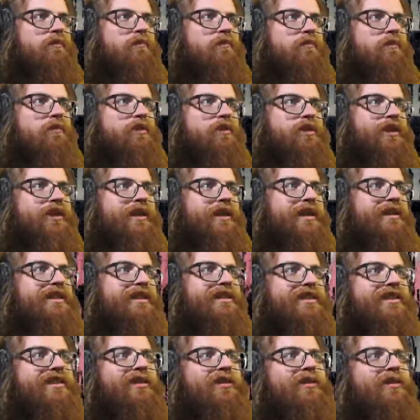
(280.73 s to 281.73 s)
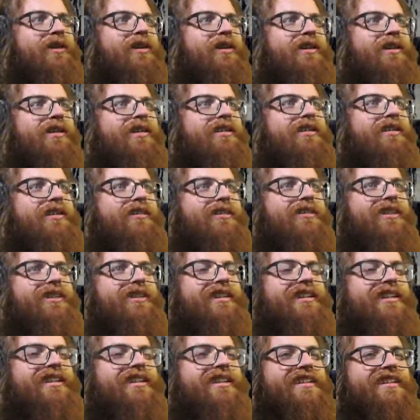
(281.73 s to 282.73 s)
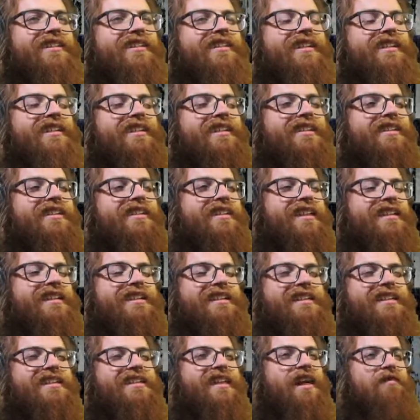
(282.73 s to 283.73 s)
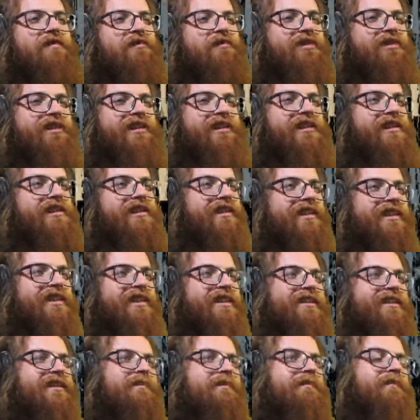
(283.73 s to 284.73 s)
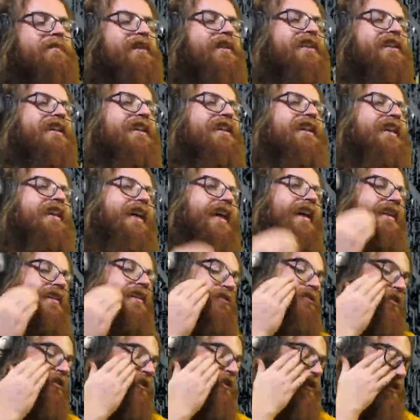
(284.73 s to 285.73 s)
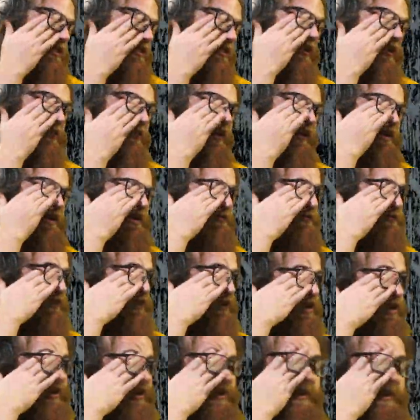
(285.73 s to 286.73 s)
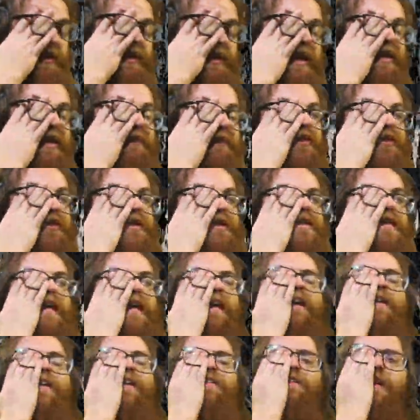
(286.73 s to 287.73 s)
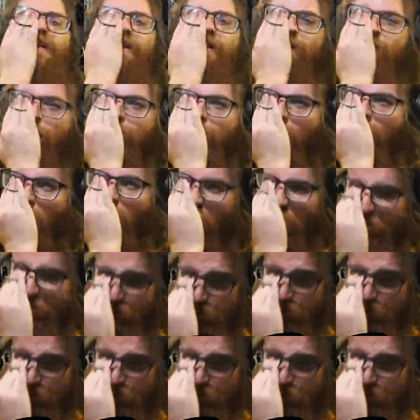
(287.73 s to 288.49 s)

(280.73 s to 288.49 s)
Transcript: She is so awkward here. This is definitely the lead up. And they're doing it so well. At first, like for a second, I was like, it's going too